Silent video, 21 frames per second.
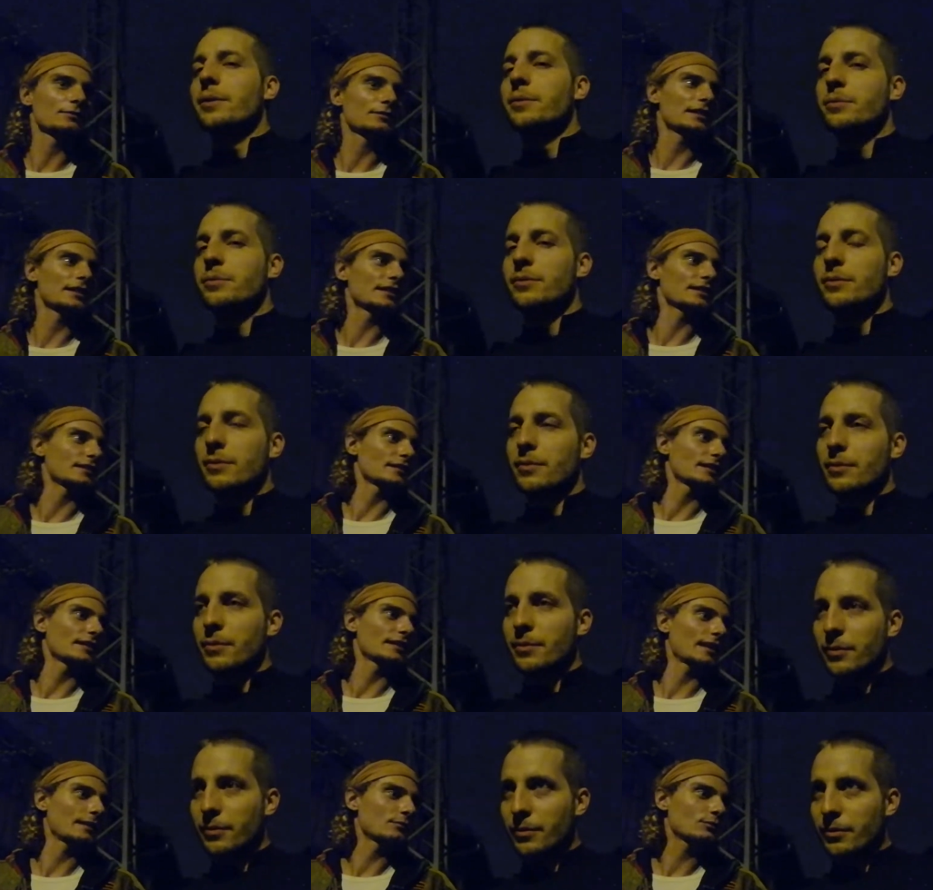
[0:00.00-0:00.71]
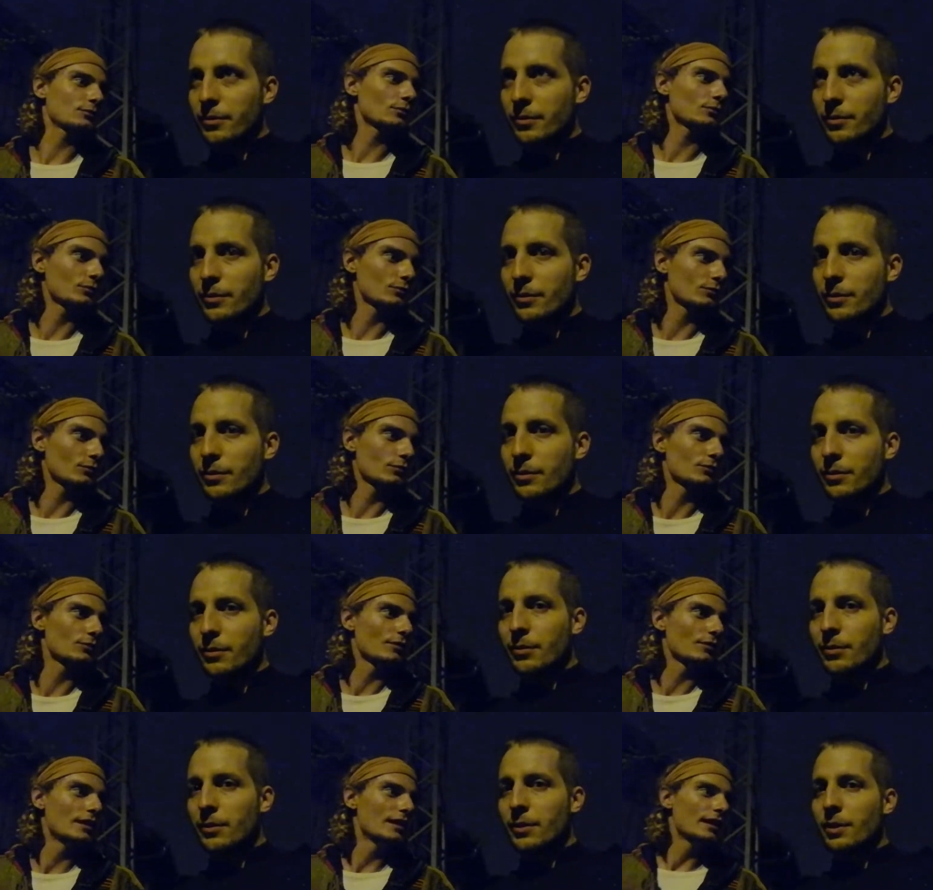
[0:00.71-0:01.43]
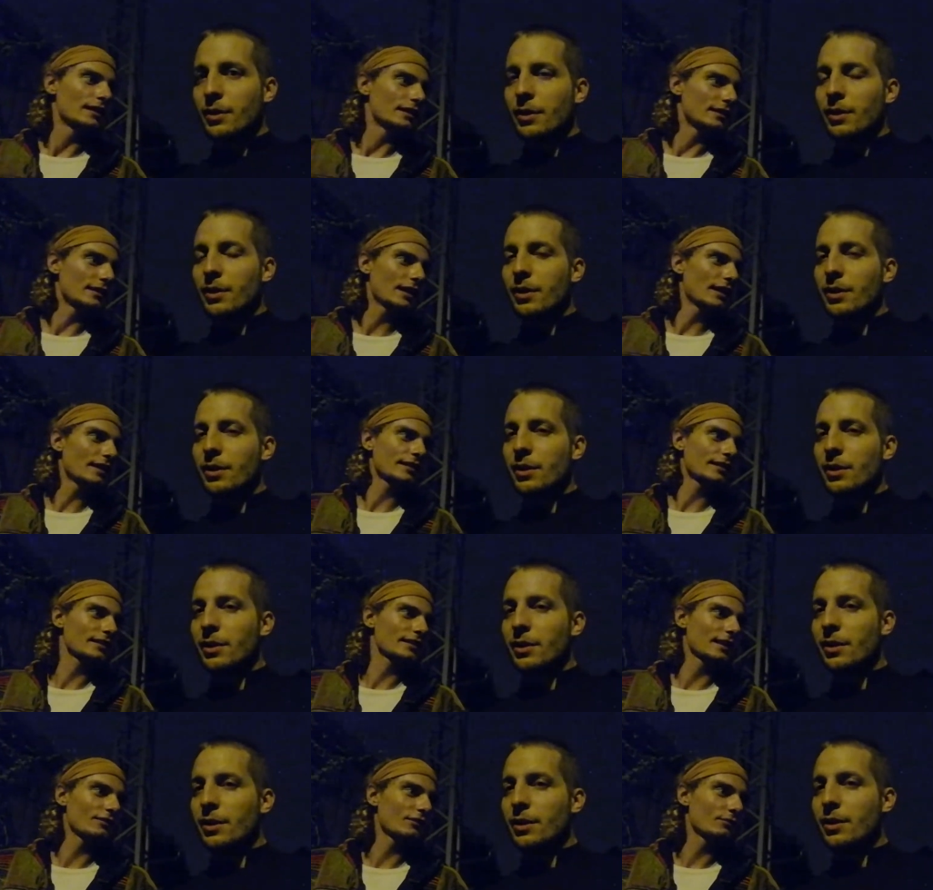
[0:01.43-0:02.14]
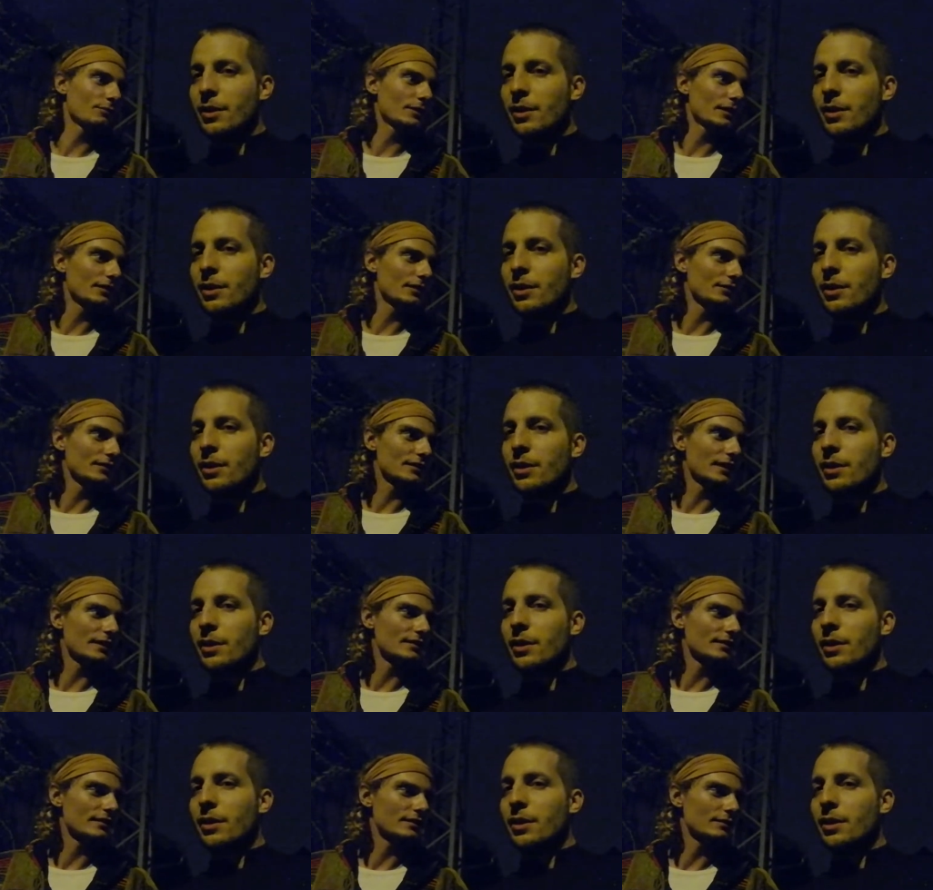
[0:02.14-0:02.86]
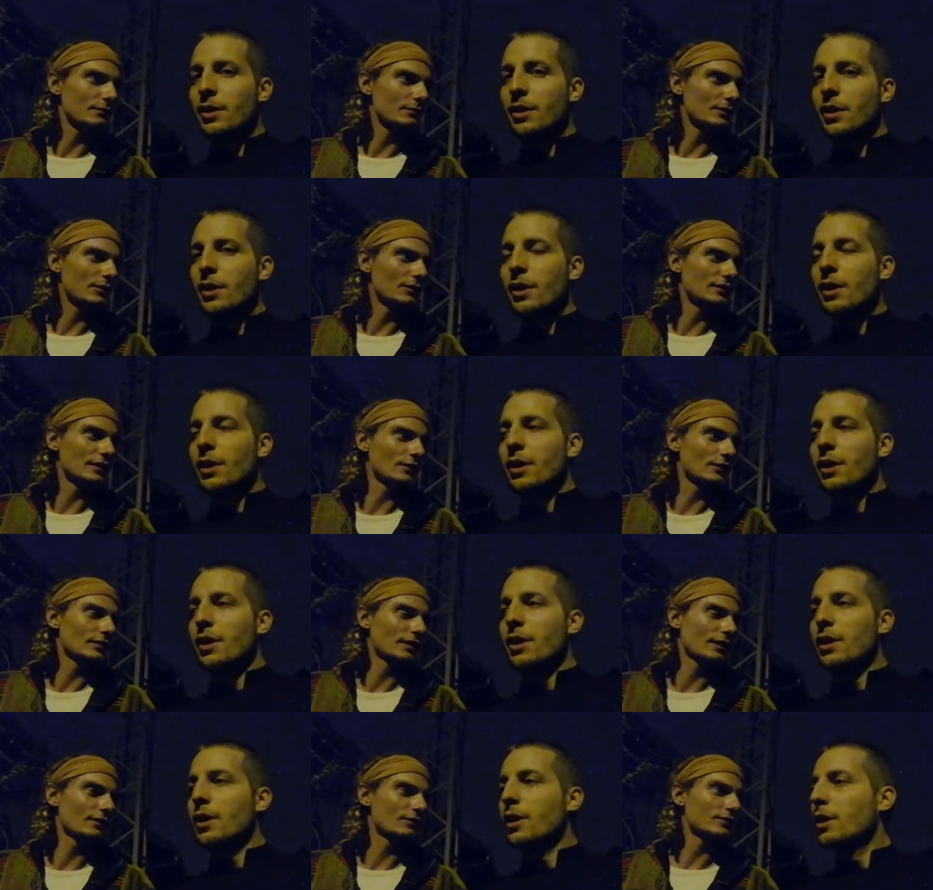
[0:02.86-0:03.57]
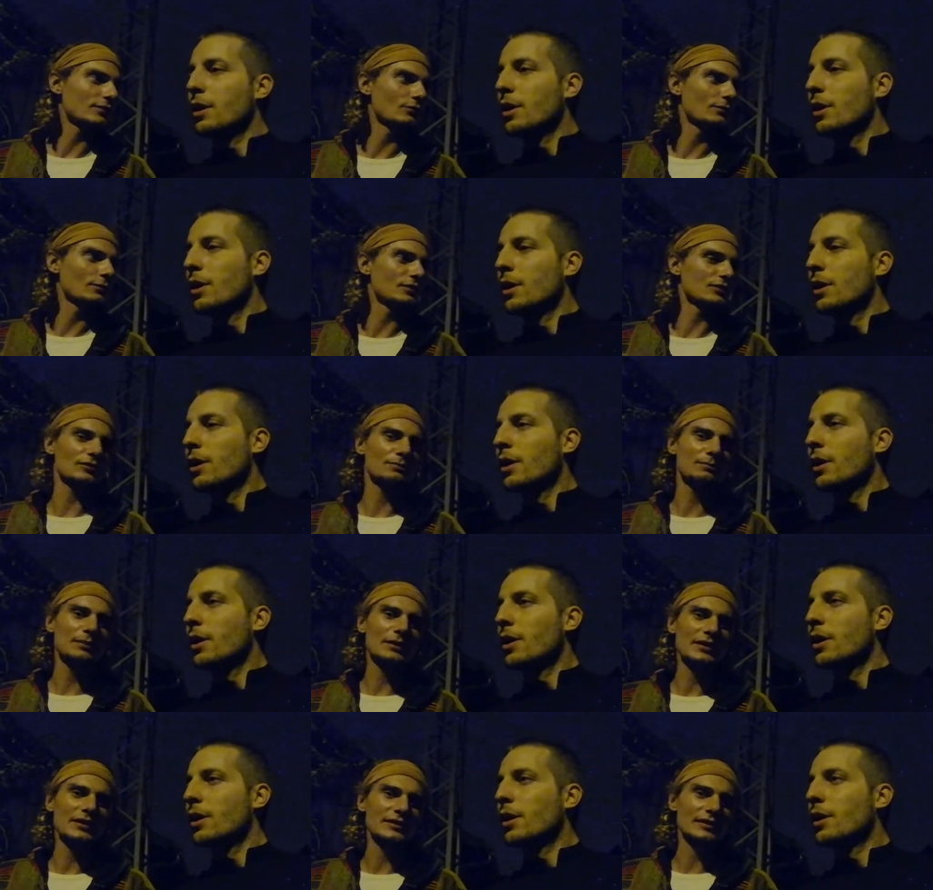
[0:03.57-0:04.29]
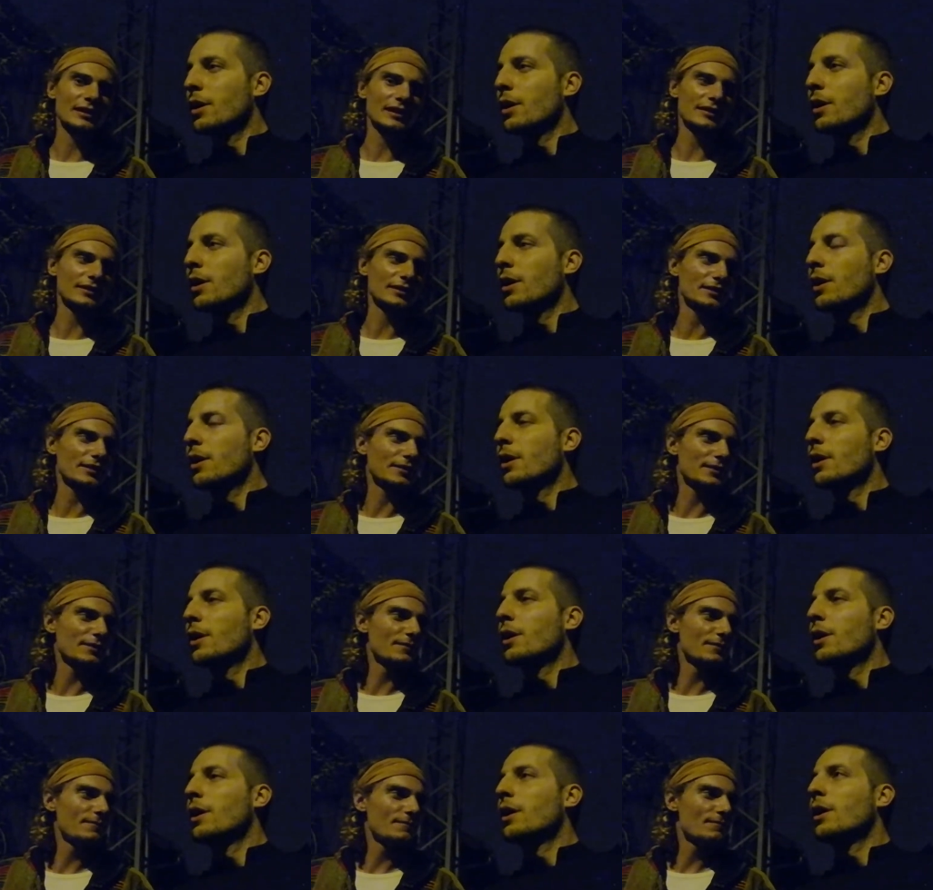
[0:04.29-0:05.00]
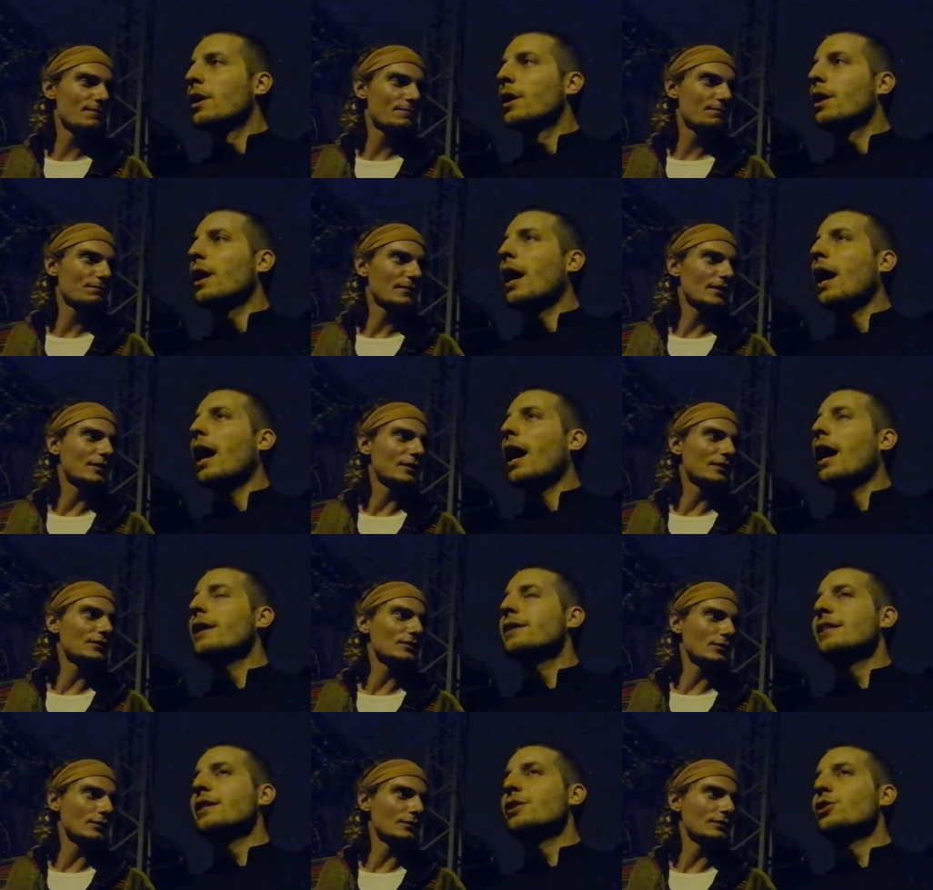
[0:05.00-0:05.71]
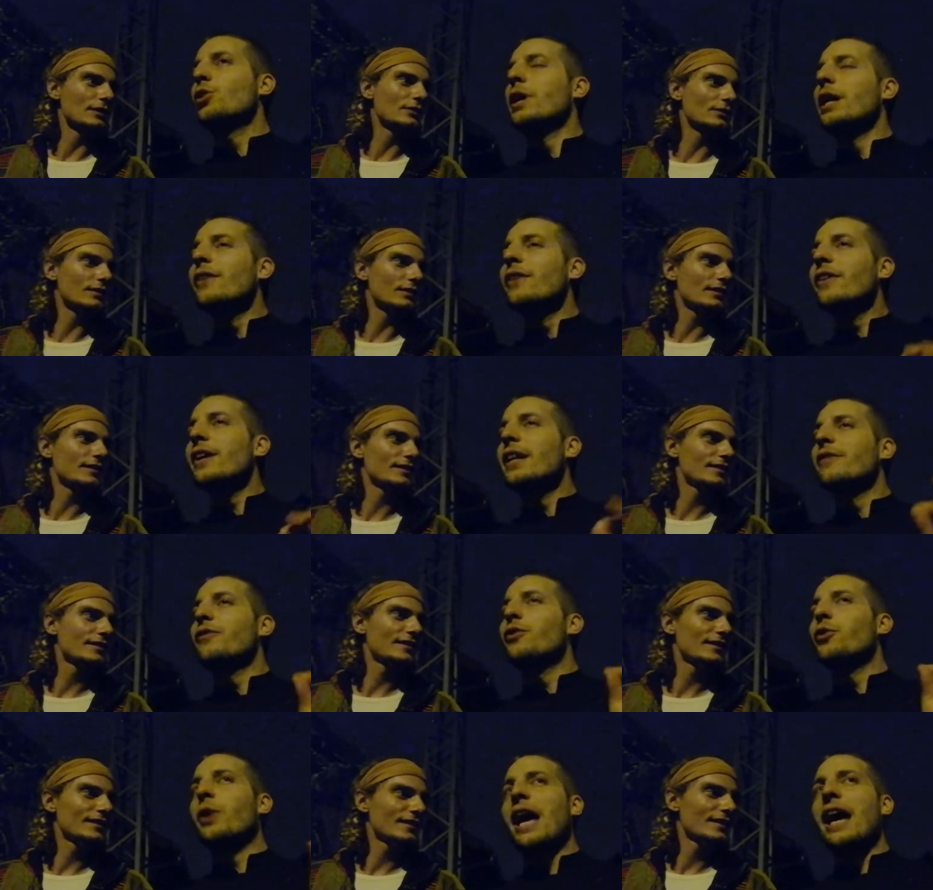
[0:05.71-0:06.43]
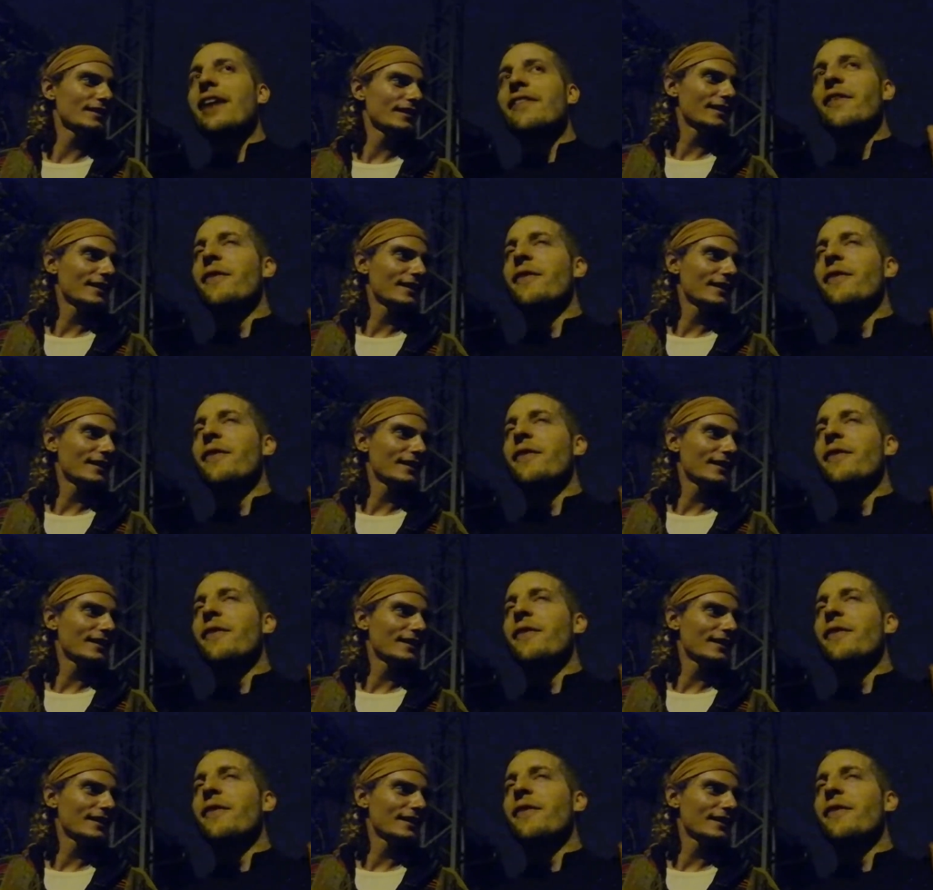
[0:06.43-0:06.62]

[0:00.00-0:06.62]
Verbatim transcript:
Speaker 1: think that I'm too young, and I will believe in that, because I don't have so much experience like her.
Speaker 2: I see, so even if you have a